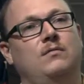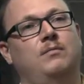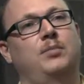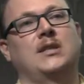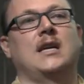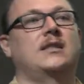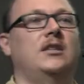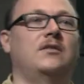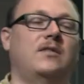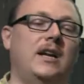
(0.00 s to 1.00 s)
protecting
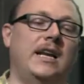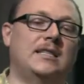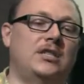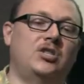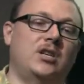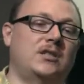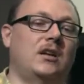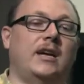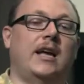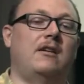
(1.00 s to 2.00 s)
your finances just on
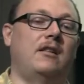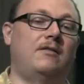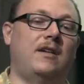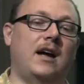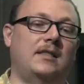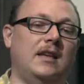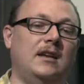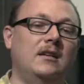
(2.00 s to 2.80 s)
account of the fact that